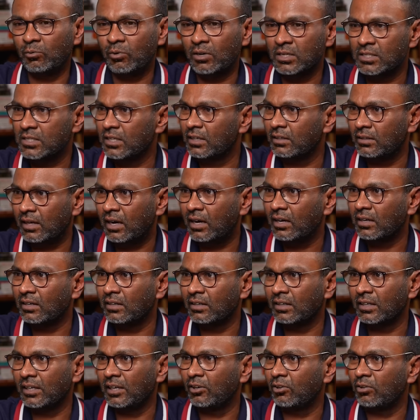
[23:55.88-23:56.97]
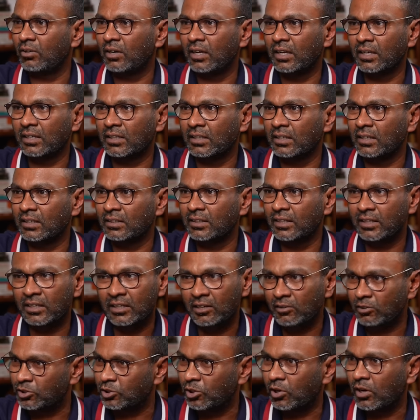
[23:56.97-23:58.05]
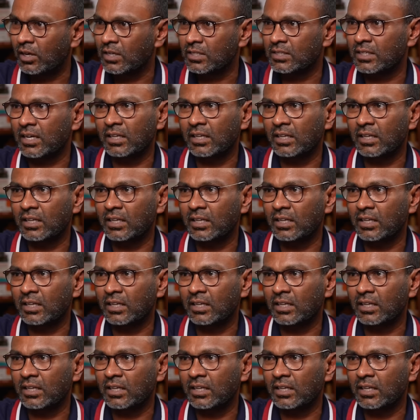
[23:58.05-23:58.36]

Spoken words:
once they're done, you know, like they didn't have a choice.